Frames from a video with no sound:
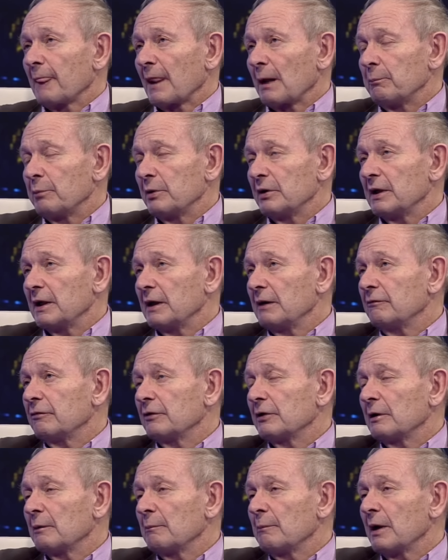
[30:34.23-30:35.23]
but
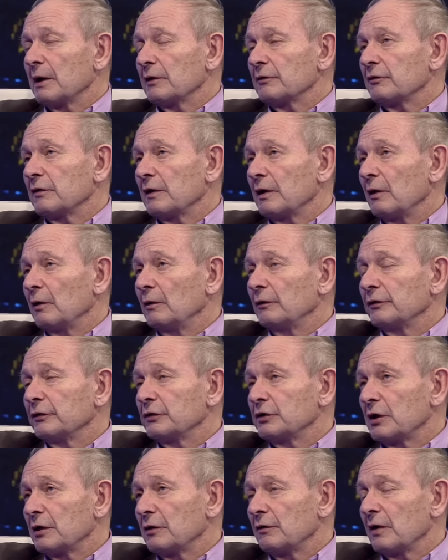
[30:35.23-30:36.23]
even amongst the older
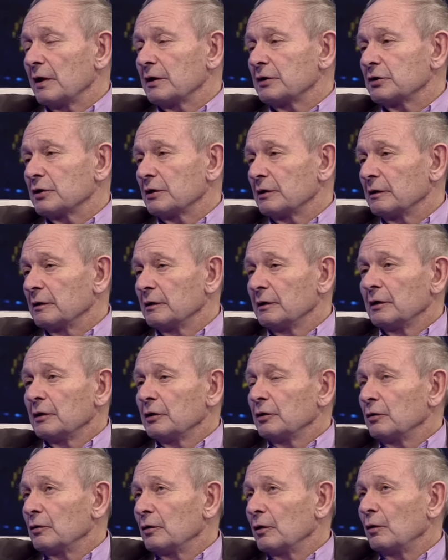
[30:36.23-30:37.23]
generation,
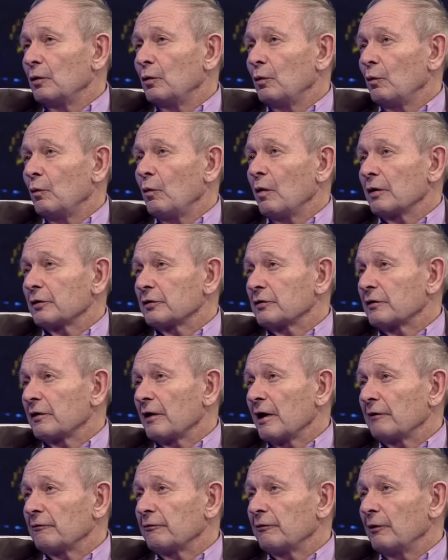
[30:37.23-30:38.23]
who watched
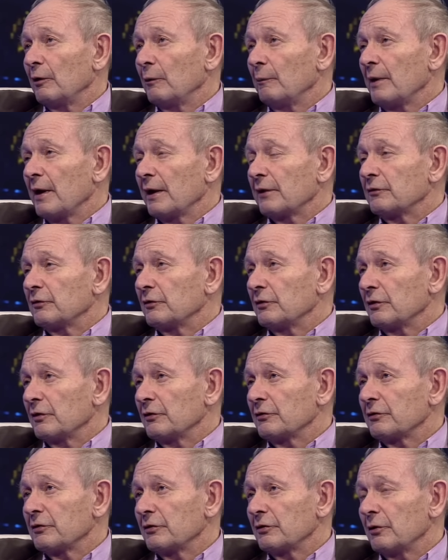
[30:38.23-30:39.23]
that film
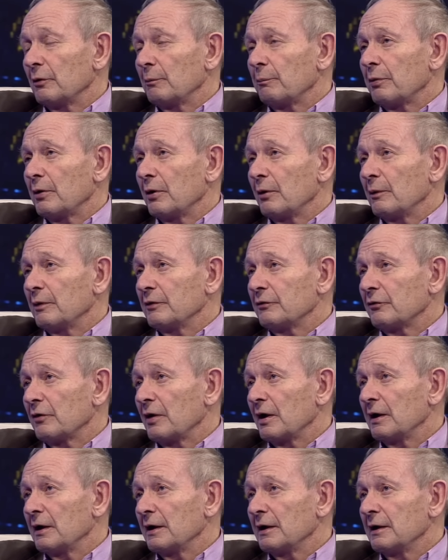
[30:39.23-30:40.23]
Exodus and are
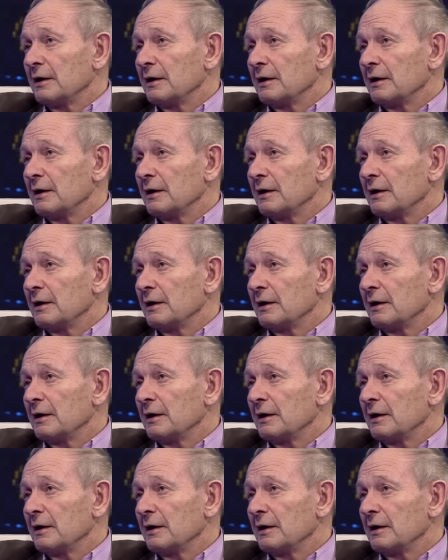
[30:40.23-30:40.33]
pro-Israeli,